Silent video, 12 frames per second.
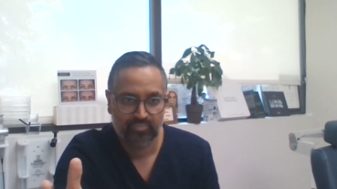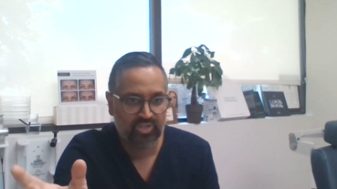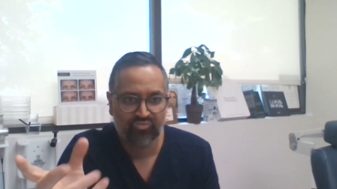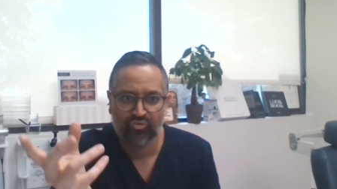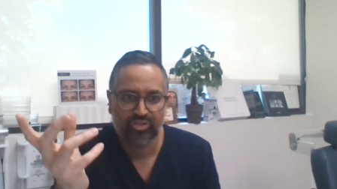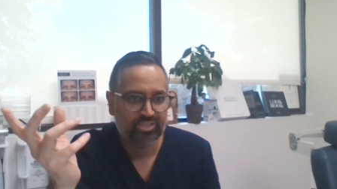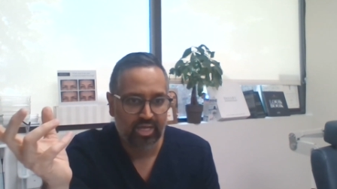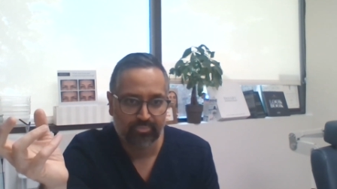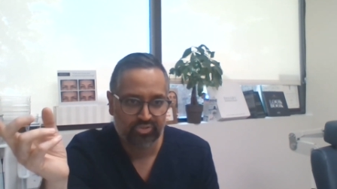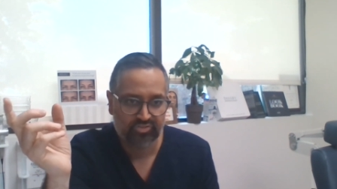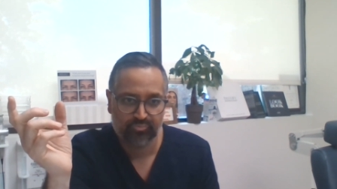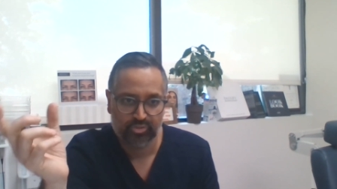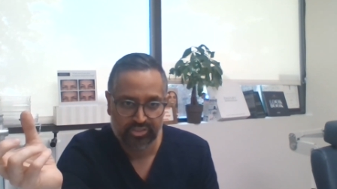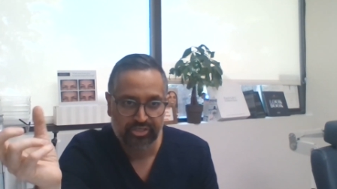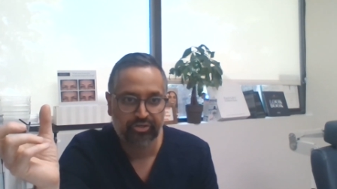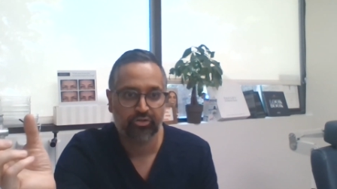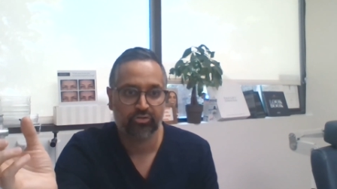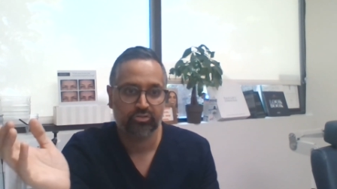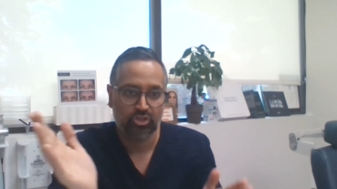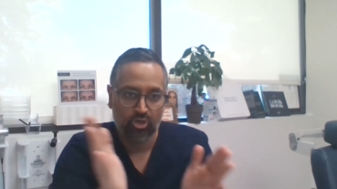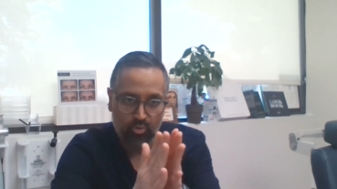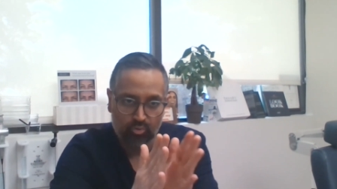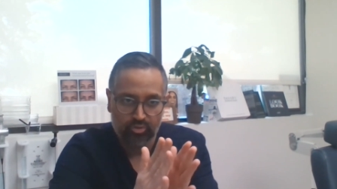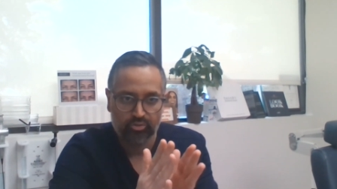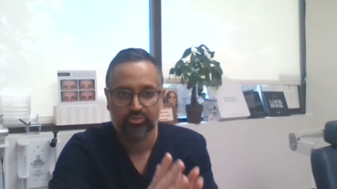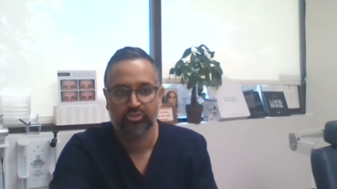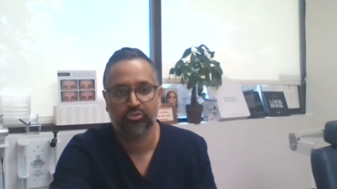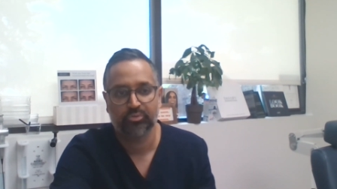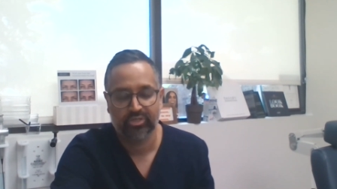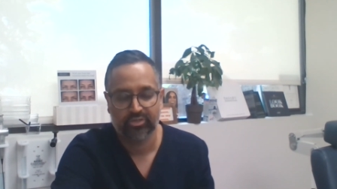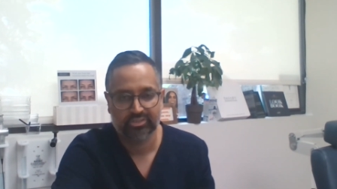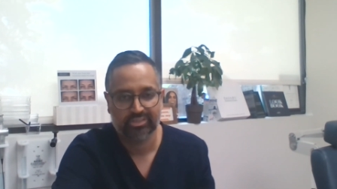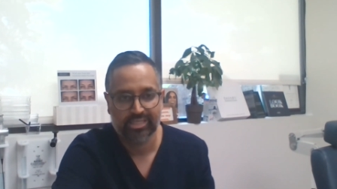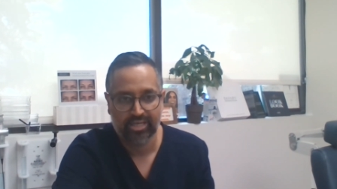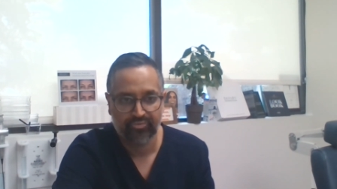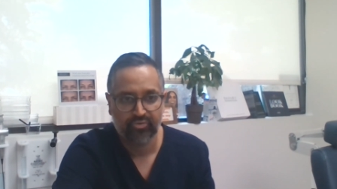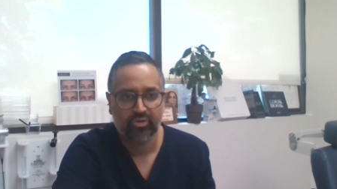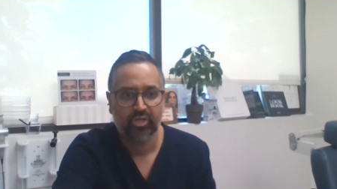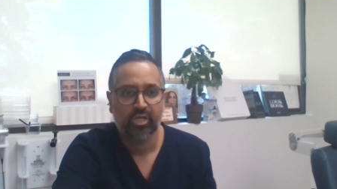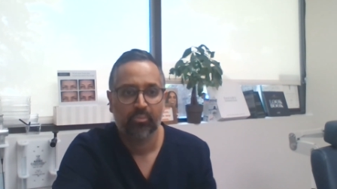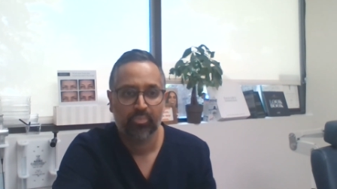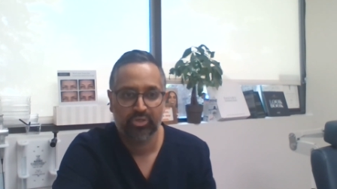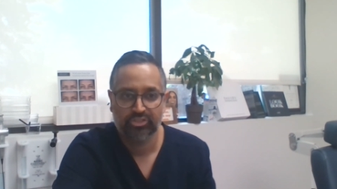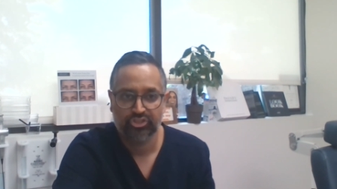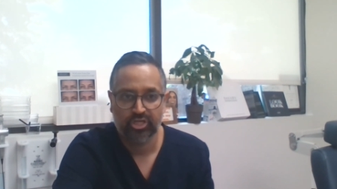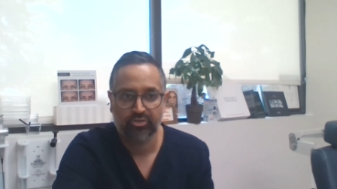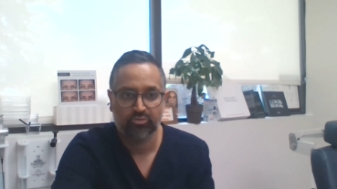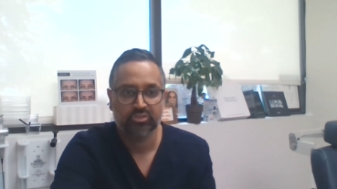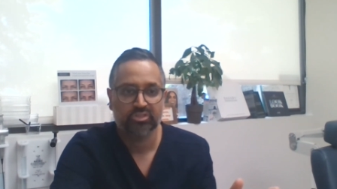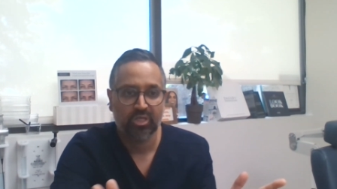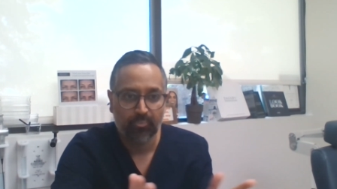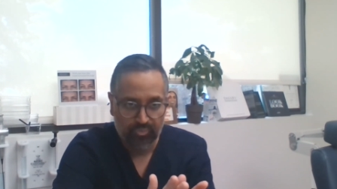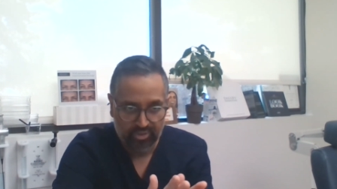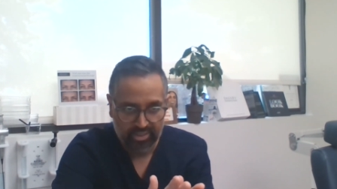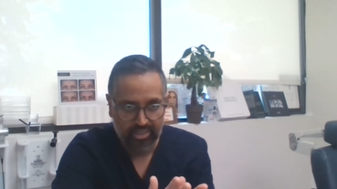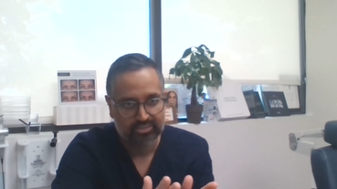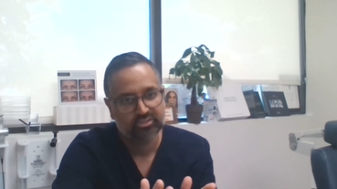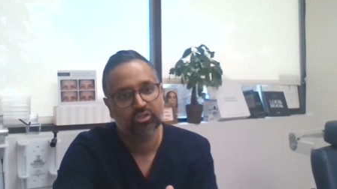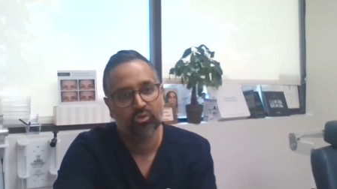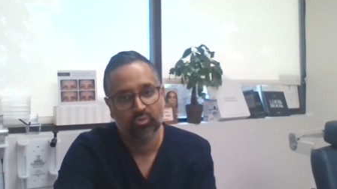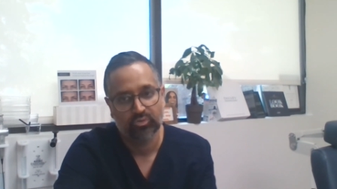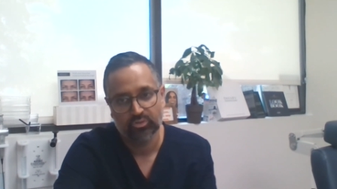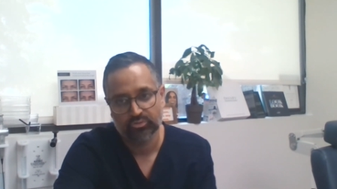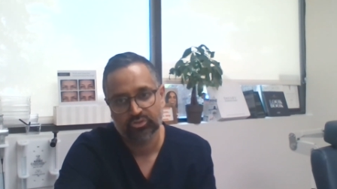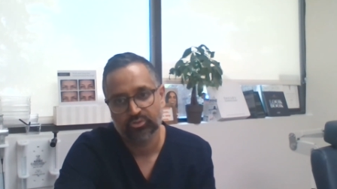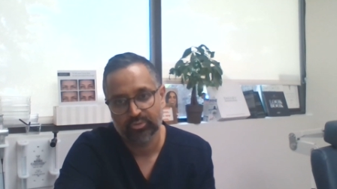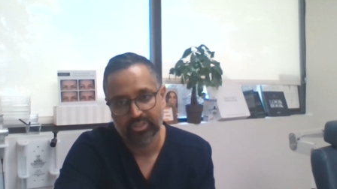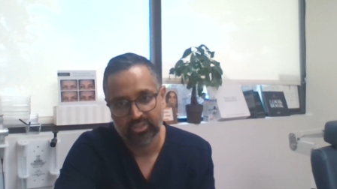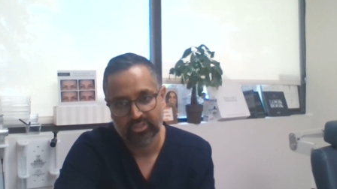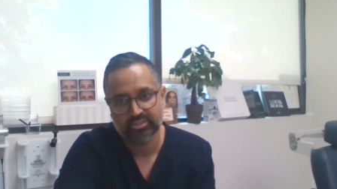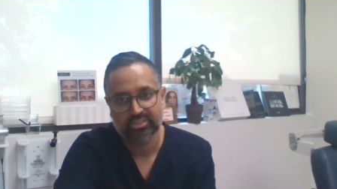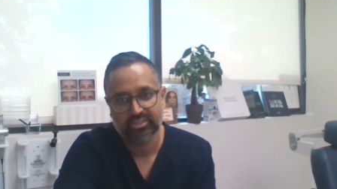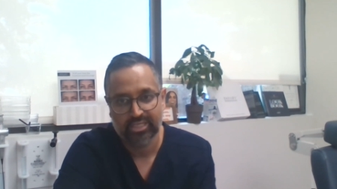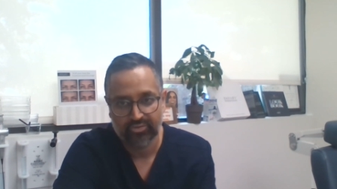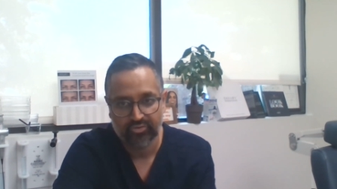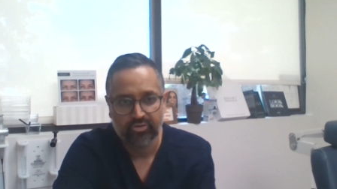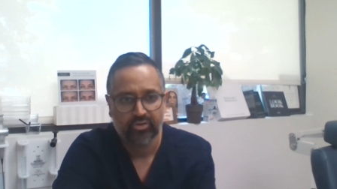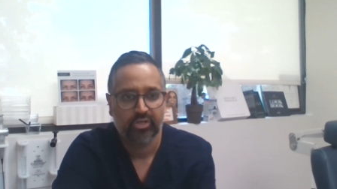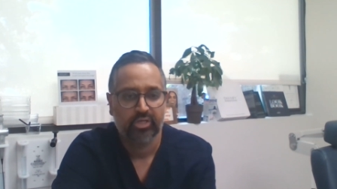different types of material to hold those two areas together, but in general, something has to hold those two areas together.